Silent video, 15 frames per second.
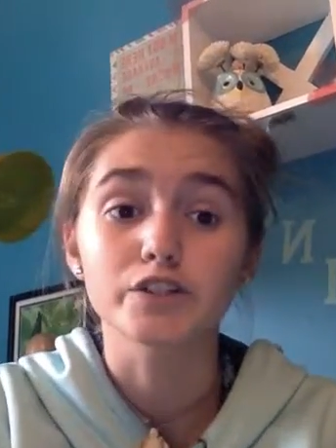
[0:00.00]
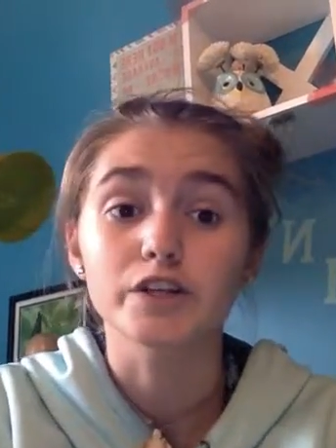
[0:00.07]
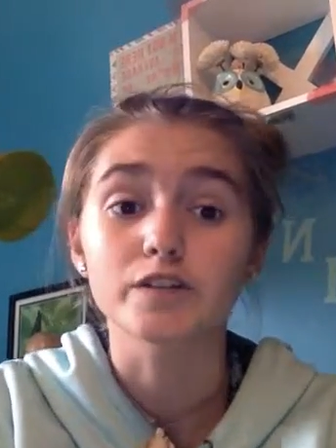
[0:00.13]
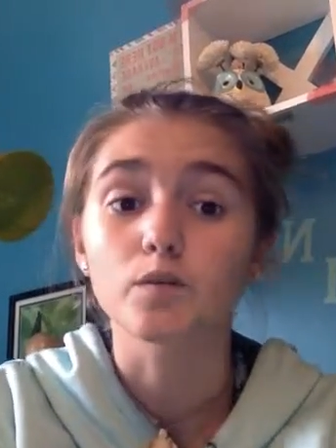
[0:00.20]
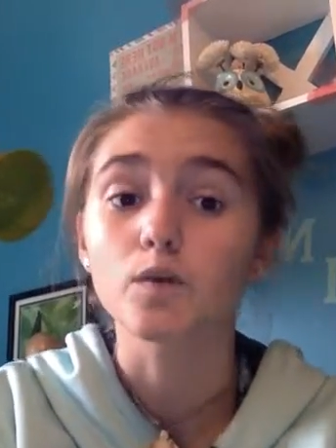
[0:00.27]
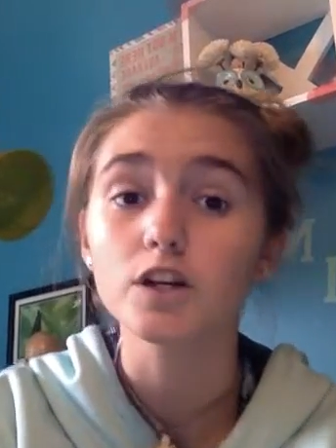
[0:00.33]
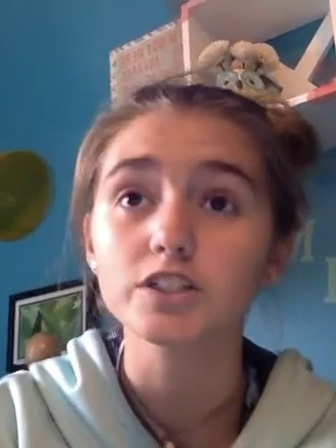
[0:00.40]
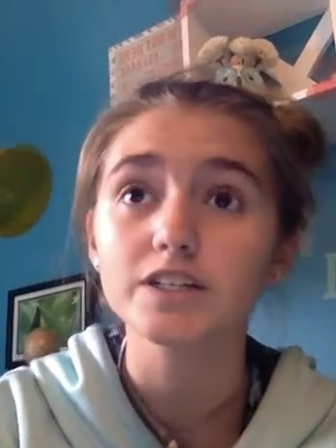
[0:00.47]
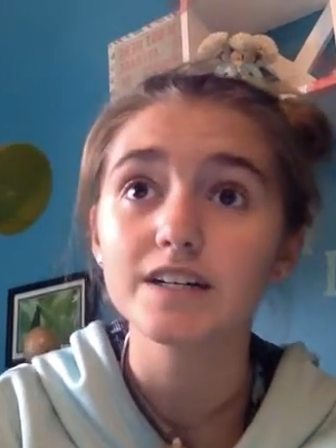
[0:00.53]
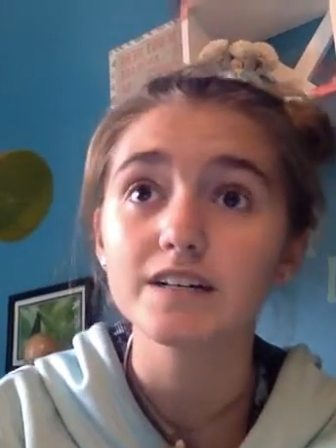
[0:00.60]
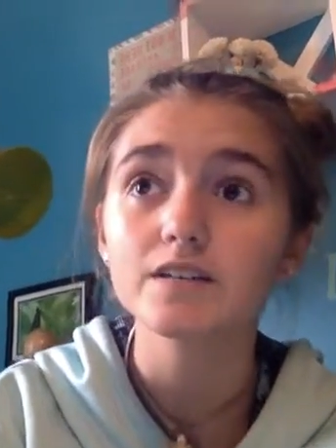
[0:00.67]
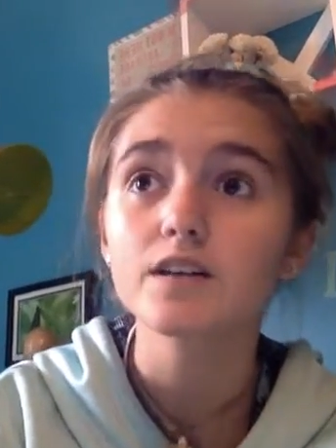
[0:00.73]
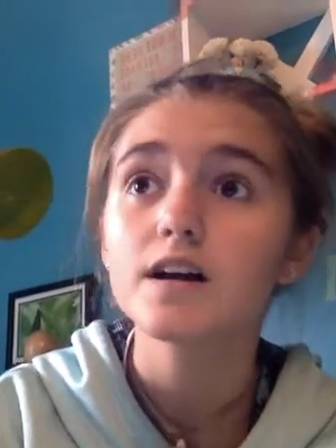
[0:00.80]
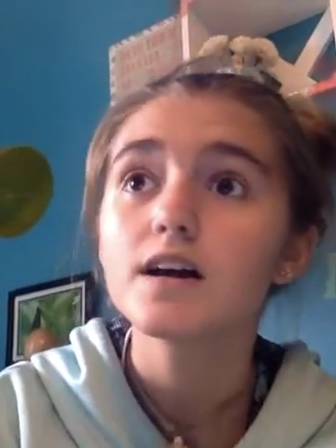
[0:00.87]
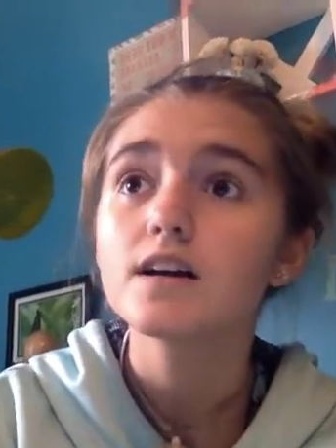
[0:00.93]
We tried to wash
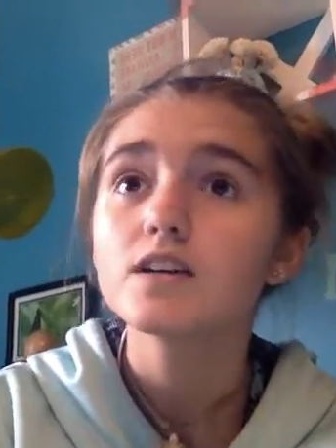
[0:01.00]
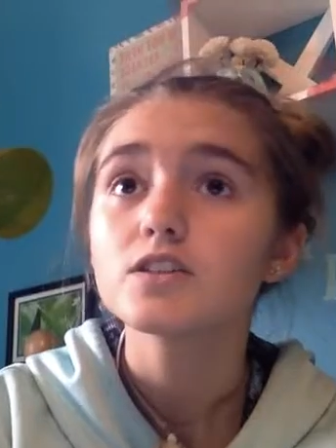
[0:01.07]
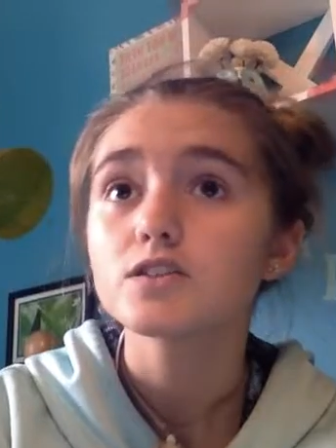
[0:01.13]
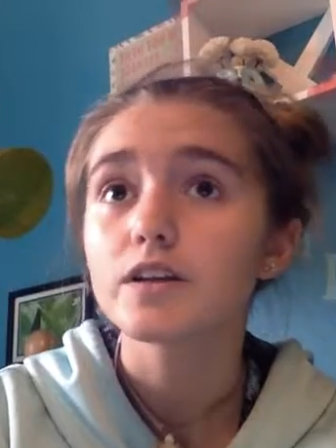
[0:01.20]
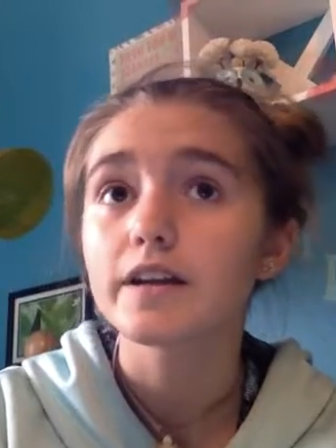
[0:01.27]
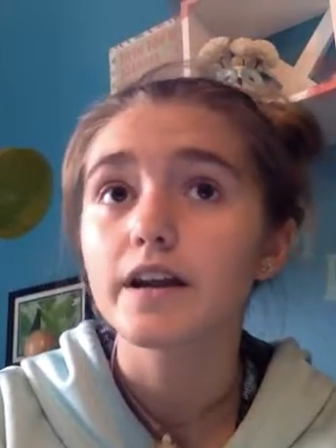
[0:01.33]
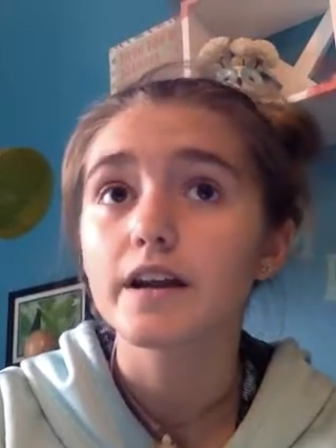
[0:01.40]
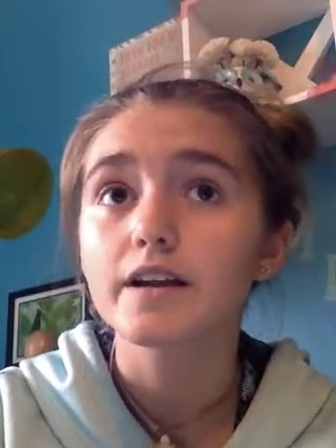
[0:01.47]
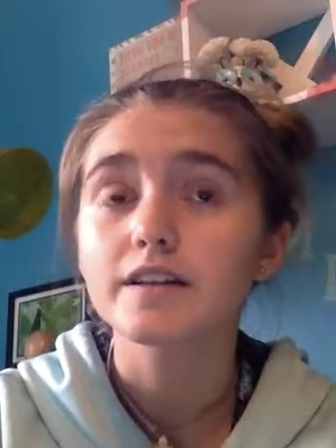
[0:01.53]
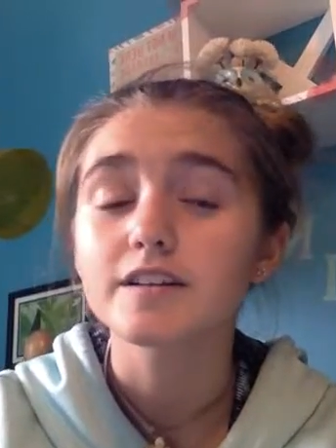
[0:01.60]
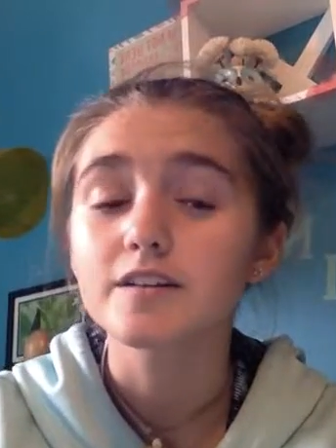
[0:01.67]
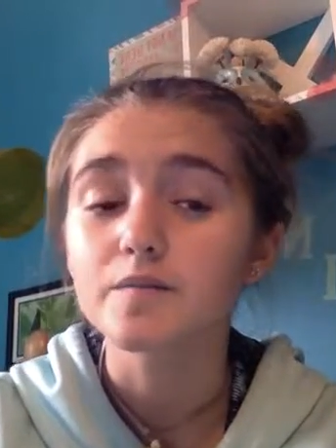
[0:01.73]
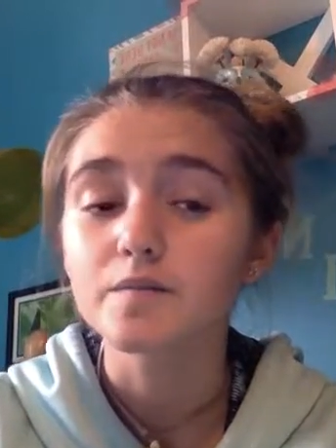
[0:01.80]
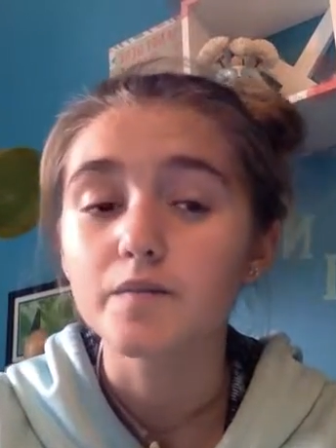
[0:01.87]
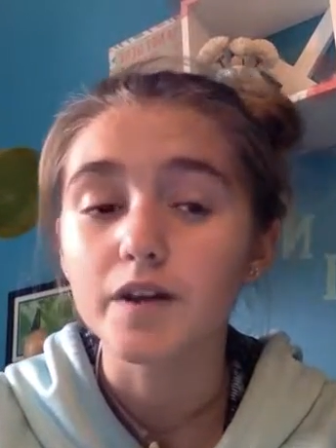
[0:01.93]
out, so, like, I
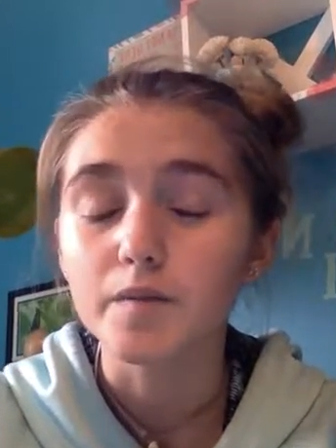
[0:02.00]
ended up,